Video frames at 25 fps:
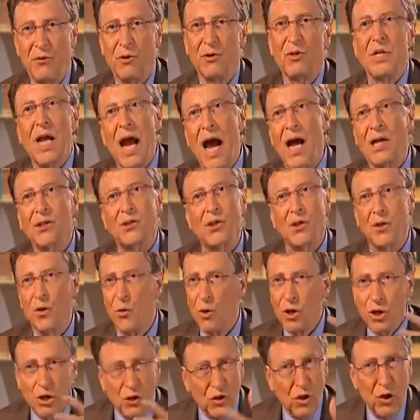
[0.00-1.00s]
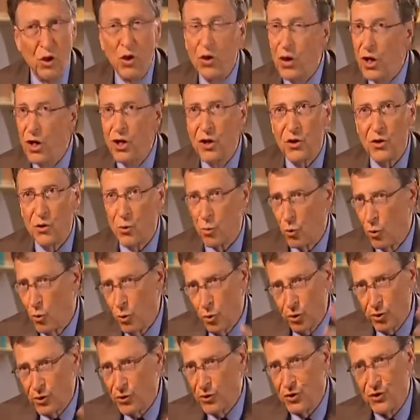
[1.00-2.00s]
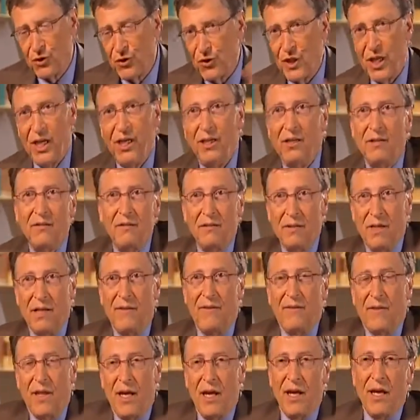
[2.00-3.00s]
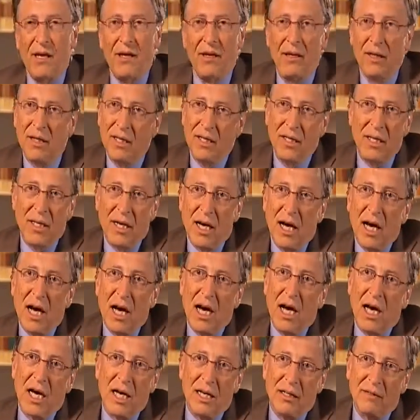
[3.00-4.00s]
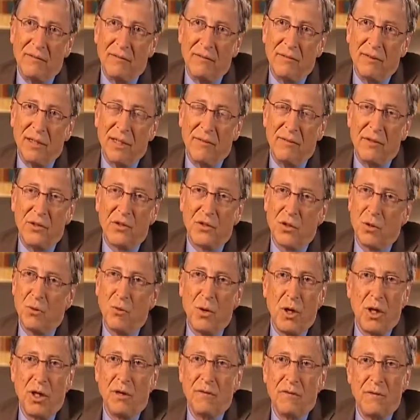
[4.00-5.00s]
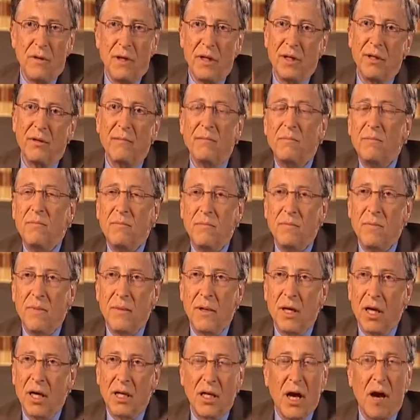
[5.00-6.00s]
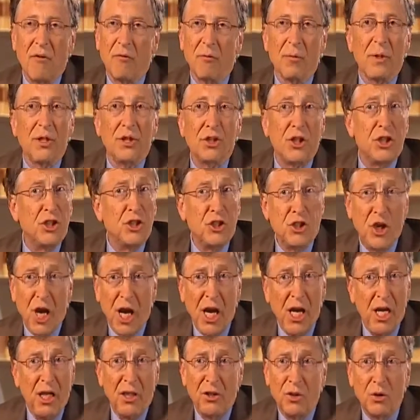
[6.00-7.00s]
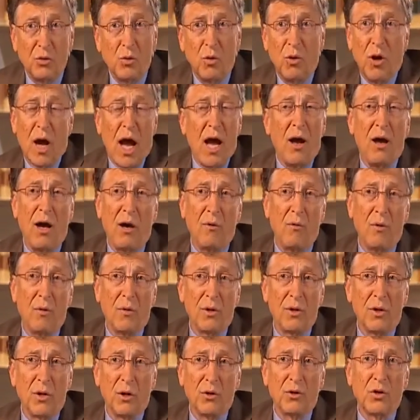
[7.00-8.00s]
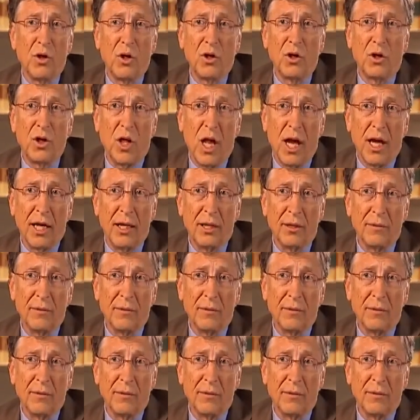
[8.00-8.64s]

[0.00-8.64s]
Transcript: different tax authorities looking at the rules and seeing if it's the will of the government to change what those look